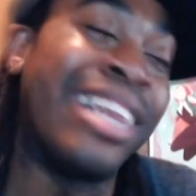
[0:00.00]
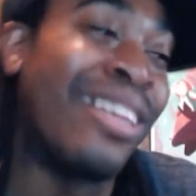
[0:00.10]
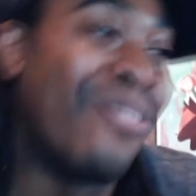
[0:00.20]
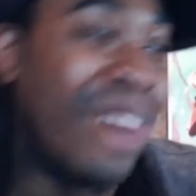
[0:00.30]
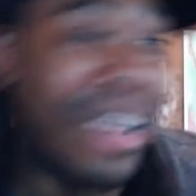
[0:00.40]

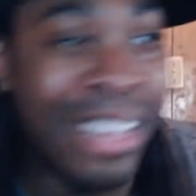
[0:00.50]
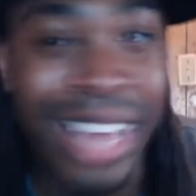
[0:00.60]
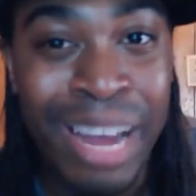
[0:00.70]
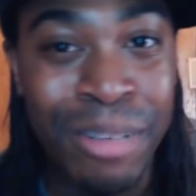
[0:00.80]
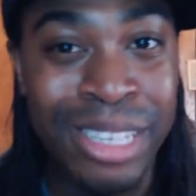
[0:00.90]
like, a
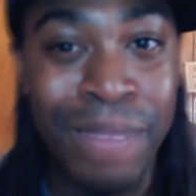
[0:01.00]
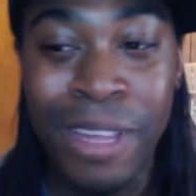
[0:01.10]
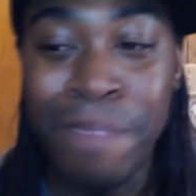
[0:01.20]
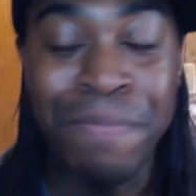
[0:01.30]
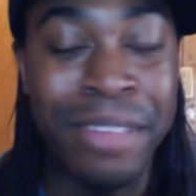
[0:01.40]
game or
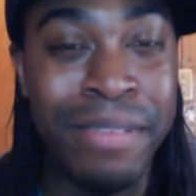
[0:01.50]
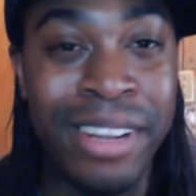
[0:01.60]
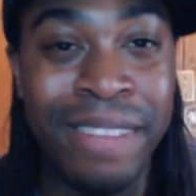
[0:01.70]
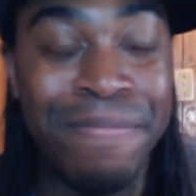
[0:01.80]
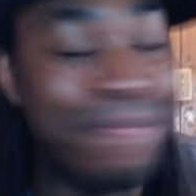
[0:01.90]
something?
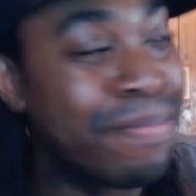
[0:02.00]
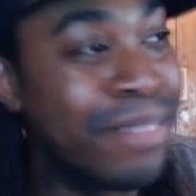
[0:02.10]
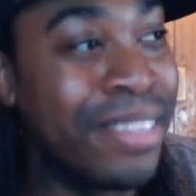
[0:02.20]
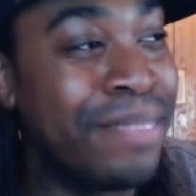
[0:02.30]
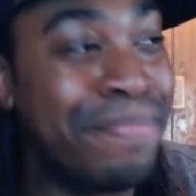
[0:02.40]

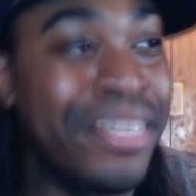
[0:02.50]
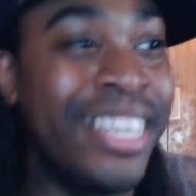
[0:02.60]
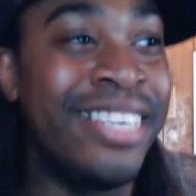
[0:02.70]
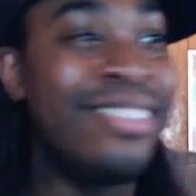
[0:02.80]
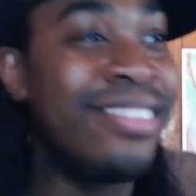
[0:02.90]

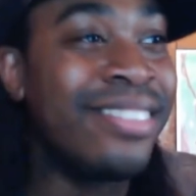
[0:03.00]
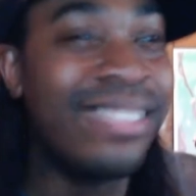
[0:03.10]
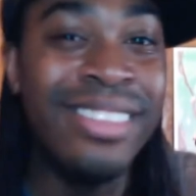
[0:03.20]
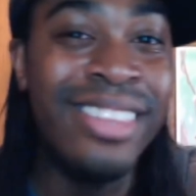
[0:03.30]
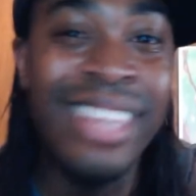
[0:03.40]
And,
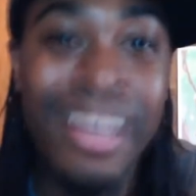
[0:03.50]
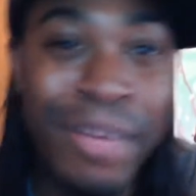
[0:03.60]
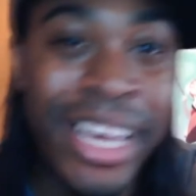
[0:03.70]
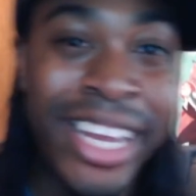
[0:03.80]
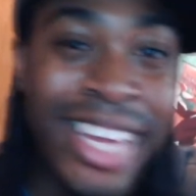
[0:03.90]
I
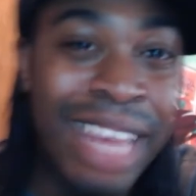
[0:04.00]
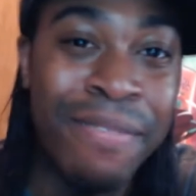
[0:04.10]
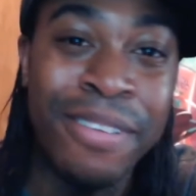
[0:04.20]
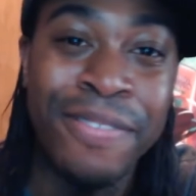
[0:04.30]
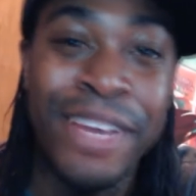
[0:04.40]
mean, any
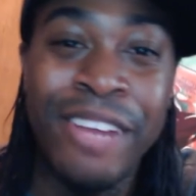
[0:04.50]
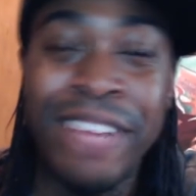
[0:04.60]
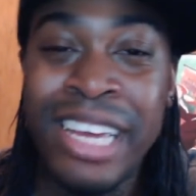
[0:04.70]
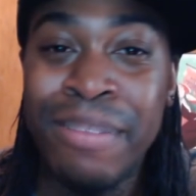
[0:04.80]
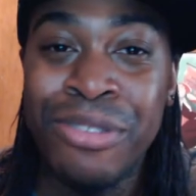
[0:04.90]
game. Like fighter
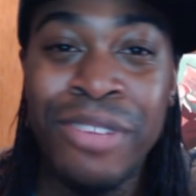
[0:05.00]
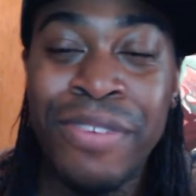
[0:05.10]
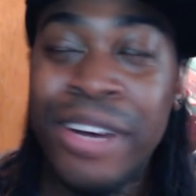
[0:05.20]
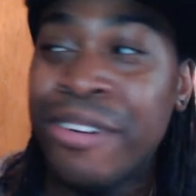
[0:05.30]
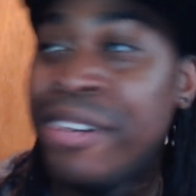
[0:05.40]
game, Street
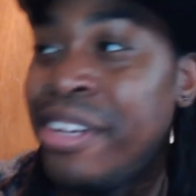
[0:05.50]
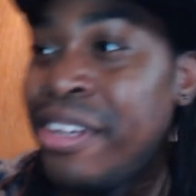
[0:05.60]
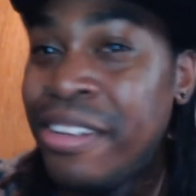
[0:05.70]
Fighter,